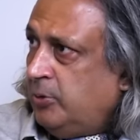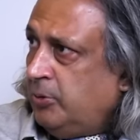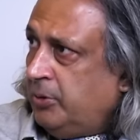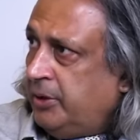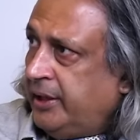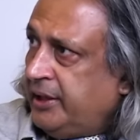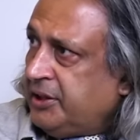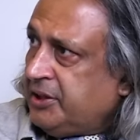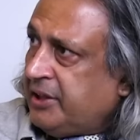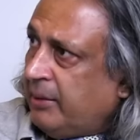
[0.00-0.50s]
to
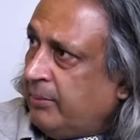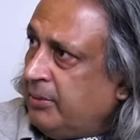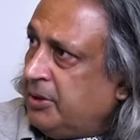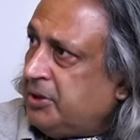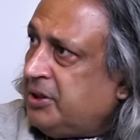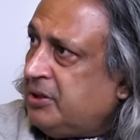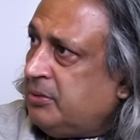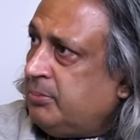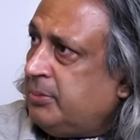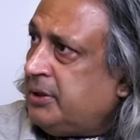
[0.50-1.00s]

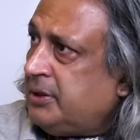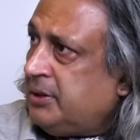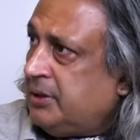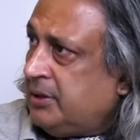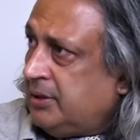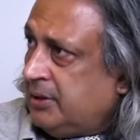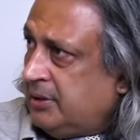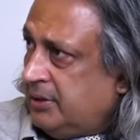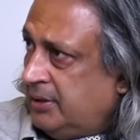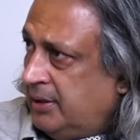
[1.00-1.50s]
re-establish his
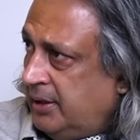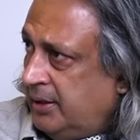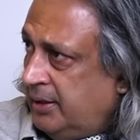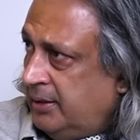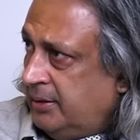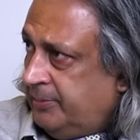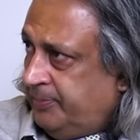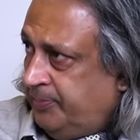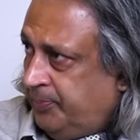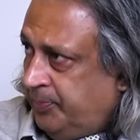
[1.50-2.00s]
businesses there.